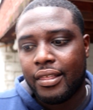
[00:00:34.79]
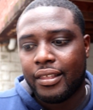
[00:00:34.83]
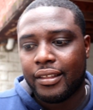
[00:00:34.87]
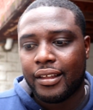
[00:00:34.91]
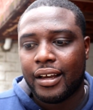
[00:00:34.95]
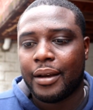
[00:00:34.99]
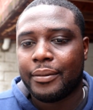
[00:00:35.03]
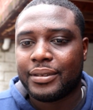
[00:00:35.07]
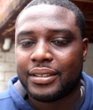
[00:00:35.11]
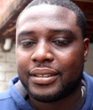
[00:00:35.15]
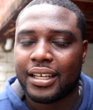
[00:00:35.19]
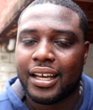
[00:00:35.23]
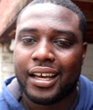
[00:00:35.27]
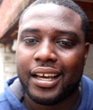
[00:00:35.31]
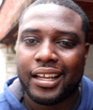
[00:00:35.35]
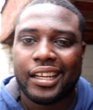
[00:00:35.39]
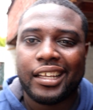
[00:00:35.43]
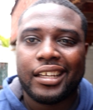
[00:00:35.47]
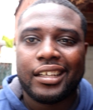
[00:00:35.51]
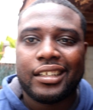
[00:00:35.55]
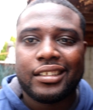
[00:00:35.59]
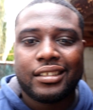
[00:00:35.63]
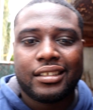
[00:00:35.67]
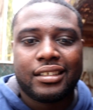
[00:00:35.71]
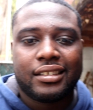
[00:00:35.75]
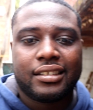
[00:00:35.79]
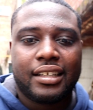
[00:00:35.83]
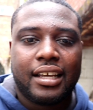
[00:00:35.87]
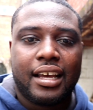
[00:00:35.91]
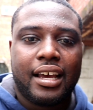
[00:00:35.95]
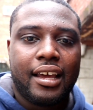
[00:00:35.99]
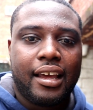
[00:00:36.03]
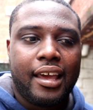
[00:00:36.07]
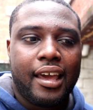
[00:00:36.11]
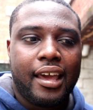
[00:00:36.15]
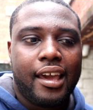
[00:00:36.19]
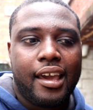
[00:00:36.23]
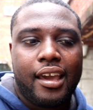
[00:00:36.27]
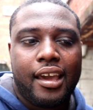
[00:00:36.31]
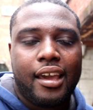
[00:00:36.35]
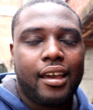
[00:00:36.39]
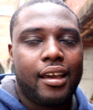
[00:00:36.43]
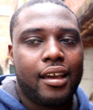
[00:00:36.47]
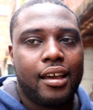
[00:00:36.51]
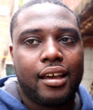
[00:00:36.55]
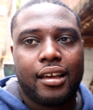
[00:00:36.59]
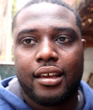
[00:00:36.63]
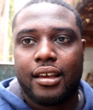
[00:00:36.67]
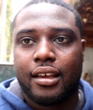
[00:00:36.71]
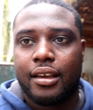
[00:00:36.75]
The upside is that, hey,
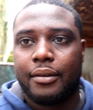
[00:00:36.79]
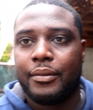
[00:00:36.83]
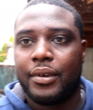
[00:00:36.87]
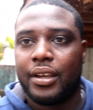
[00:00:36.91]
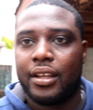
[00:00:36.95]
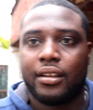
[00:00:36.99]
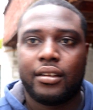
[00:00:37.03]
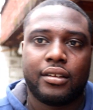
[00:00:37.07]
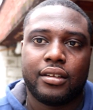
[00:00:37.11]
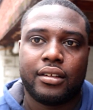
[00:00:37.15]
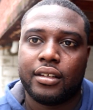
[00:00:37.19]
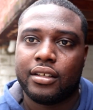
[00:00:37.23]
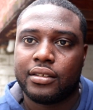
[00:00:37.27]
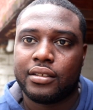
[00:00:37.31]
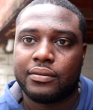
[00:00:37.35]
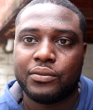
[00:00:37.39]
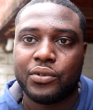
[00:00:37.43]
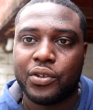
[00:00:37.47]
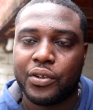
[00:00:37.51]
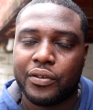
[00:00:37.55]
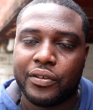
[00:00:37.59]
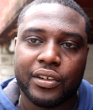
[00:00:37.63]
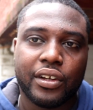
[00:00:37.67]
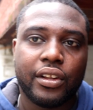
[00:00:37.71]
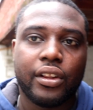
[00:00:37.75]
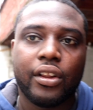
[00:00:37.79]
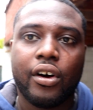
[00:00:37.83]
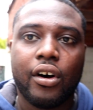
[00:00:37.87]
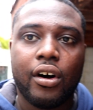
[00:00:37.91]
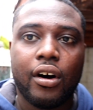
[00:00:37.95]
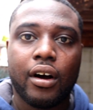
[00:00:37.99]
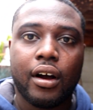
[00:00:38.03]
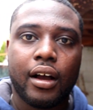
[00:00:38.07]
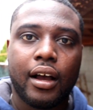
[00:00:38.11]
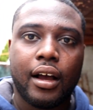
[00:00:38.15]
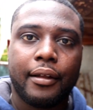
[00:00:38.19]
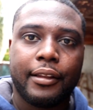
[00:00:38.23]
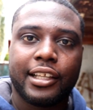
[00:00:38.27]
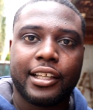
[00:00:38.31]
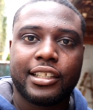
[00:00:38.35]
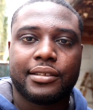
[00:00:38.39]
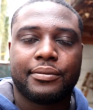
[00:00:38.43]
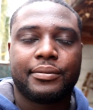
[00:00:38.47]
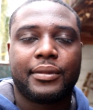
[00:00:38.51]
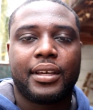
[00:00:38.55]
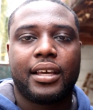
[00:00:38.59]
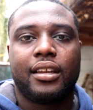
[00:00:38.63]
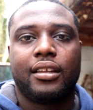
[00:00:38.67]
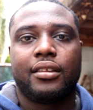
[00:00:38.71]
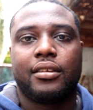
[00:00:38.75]
I mean, it's moving along. At least
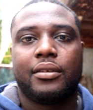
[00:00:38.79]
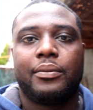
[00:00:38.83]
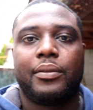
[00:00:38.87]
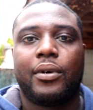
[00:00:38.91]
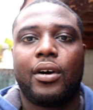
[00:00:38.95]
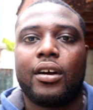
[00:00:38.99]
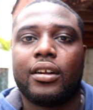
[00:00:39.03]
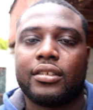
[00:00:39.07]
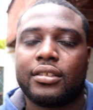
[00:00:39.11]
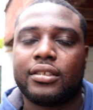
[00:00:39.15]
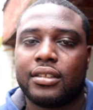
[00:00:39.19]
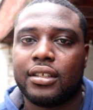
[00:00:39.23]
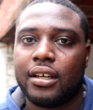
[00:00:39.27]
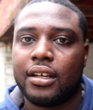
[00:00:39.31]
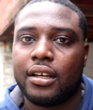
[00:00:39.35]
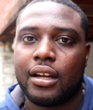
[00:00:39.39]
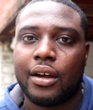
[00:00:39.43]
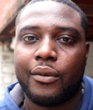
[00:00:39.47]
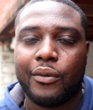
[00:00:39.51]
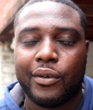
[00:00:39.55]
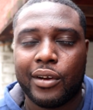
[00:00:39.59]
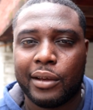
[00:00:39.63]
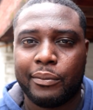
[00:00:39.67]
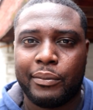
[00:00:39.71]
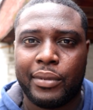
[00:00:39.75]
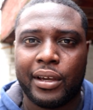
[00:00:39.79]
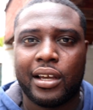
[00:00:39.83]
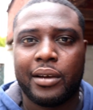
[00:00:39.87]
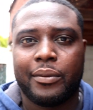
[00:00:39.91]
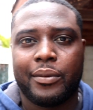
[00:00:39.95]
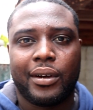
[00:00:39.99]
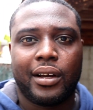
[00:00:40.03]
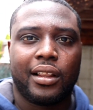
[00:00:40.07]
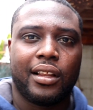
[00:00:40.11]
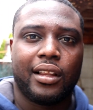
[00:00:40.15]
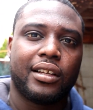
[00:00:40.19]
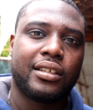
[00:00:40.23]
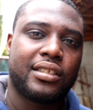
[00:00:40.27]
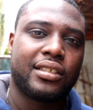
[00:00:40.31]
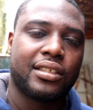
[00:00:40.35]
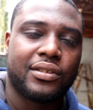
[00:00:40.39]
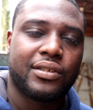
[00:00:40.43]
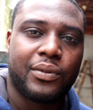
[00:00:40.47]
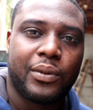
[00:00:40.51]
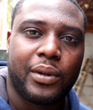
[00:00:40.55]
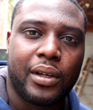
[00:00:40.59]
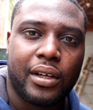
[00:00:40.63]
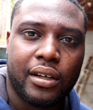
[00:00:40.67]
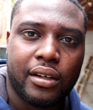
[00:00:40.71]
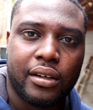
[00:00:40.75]
I'm getting the parts done. I want to pick up a clutch
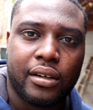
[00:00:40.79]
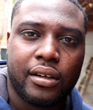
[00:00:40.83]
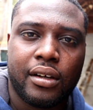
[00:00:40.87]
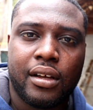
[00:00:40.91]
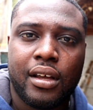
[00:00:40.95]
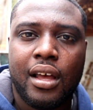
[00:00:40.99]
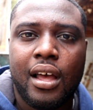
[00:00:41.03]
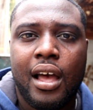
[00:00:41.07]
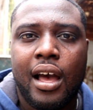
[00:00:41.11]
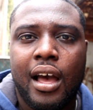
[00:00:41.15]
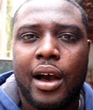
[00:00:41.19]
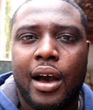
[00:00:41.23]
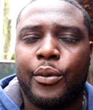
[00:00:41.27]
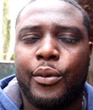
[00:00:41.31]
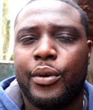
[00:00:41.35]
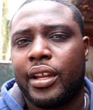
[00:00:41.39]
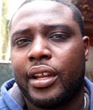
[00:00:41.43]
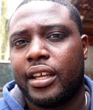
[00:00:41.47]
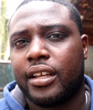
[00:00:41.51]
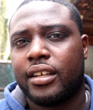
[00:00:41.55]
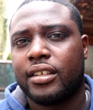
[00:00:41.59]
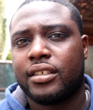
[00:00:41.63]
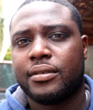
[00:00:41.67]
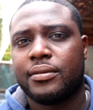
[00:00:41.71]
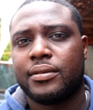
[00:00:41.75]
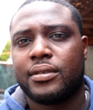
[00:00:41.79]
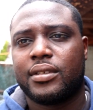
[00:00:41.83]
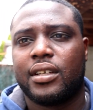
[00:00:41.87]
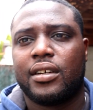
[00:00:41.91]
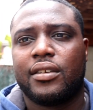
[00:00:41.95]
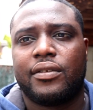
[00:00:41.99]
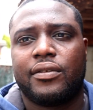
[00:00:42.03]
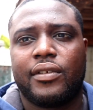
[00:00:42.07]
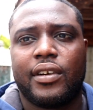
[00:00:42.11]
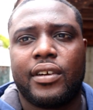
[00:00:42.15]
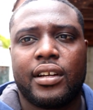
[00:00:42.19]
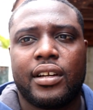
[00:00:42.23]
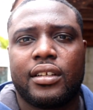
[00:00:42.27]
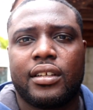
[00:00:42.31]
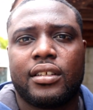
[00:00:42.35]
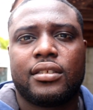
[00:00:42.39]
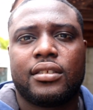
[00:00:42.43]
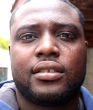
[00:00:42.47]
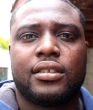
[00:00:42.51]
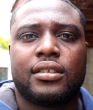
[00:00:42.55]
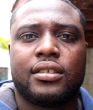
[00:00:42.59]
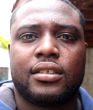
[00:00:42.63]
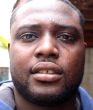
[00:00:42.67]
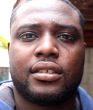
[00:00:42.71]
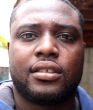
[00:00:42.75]
as well. I want to get some stuff ready
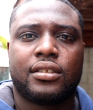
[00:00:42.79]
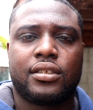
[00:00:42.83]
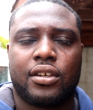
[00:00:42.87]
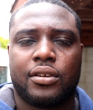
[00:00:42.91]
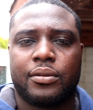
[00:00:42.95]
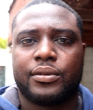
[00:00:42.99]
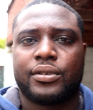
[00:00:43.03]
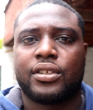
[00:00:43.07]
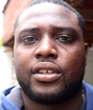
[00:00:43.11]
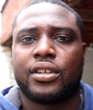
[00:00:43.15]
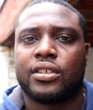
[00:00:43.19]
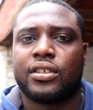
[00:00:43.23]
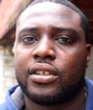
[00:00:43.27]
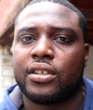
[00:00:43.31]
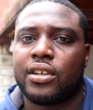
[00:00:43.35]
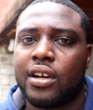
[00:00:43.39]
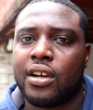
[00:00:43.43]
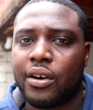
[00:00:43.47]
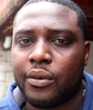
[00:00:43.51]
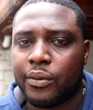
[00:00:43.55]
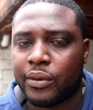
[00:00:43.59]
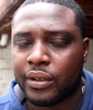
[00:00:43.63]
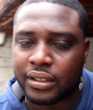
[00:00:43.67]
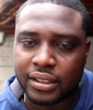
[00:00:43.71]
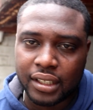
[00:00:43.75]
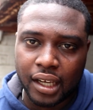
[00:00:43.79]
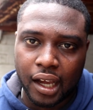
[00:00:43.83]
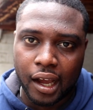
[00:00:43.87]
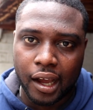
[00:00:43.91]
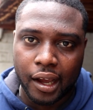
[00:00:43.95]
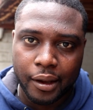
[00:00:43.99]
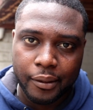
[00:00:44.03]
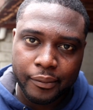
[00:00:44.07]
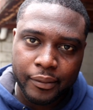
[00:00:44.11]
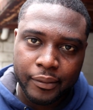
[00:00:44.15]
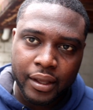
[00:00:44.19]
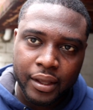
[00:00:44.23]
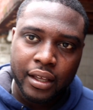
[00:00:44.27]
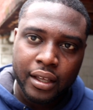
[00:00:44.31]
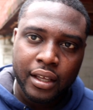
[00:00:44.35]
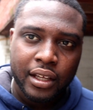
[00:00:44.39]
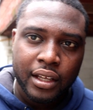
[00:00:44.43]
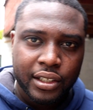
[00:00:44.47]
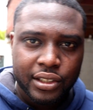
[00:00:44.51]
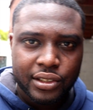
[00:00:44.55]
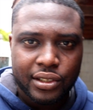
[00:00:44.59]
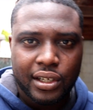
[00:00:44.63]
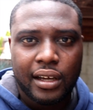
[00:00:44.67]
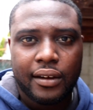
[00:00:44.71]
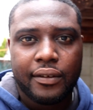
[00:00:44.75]
to just turbocharge the car one time.
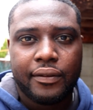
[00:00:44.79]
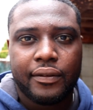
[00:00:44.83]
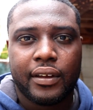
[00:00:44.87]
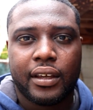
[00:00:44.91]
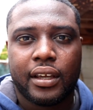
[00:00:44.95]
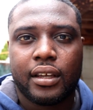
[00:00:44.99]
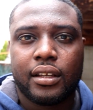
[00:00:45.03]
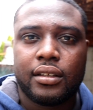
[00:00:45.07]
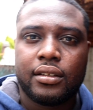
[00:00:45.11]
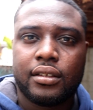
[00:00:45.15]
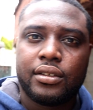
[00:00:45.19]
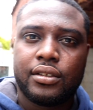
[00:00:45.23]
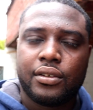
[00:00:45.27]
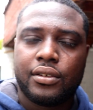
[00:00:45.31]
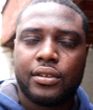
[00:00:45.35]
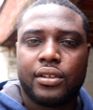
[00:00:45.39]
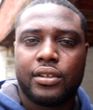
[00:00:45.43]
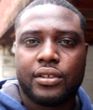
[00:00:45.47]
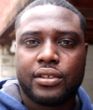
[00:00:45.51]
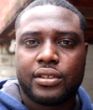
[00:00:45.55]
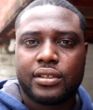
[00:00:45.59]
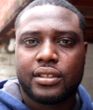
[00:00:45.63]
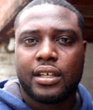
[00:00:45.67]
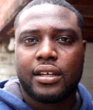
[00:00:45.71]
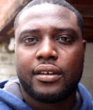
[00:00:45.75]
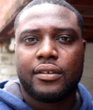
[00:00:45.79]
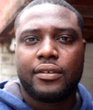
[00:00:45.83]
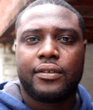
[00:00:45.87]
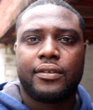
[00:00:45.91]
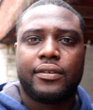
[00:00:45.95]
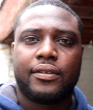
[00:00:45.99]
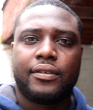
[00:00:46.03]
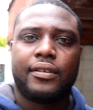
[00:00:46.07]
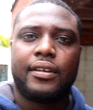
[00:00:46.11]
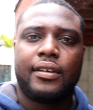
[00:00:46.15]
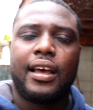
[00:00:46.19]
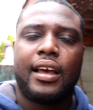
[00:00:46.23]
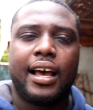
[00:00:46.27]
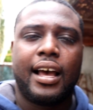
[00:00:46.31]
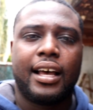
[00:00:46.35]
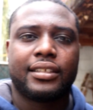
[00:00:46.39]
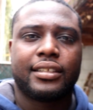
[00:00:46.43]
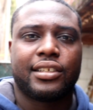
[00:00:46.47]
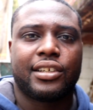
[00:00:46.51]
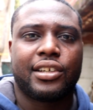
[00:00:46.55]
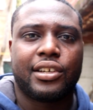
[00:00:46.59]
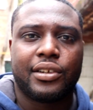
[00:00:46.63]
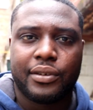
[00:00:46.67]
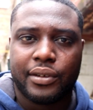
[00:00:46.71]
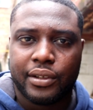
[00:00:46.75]
So I figured do those stuff
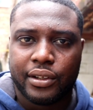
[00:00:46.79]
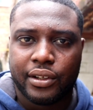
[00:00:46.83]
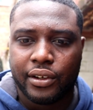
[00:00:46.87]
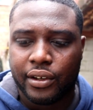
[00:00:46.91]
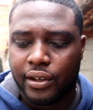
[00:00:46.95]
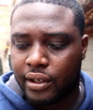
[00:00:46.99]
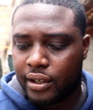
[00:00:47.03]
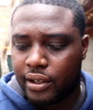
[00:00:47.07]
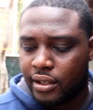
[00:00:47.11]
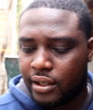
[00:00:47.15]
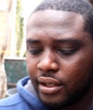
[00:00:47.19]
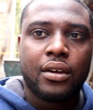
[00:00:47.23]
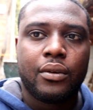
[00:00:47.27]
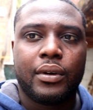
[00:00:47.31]
as I go along.